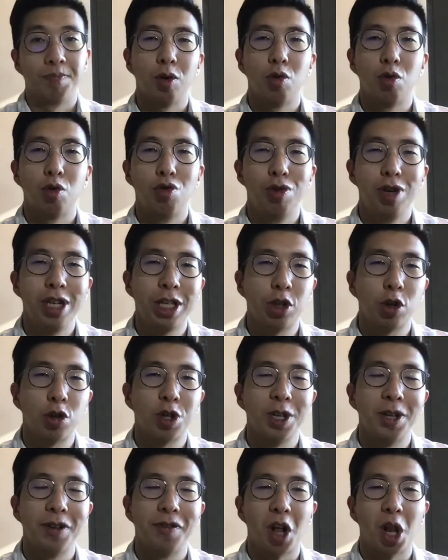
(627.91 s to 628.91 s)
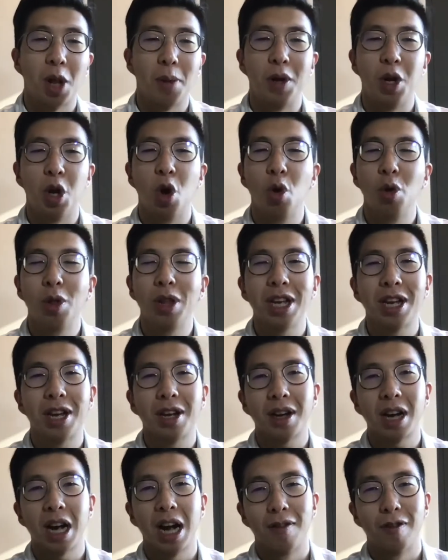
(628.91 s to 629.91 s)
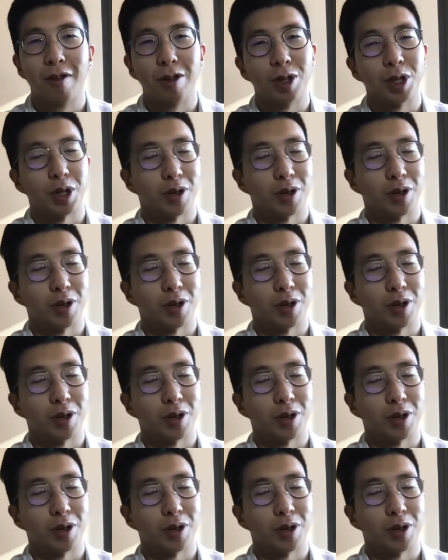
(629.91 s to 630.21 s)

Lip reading: Research and development only covers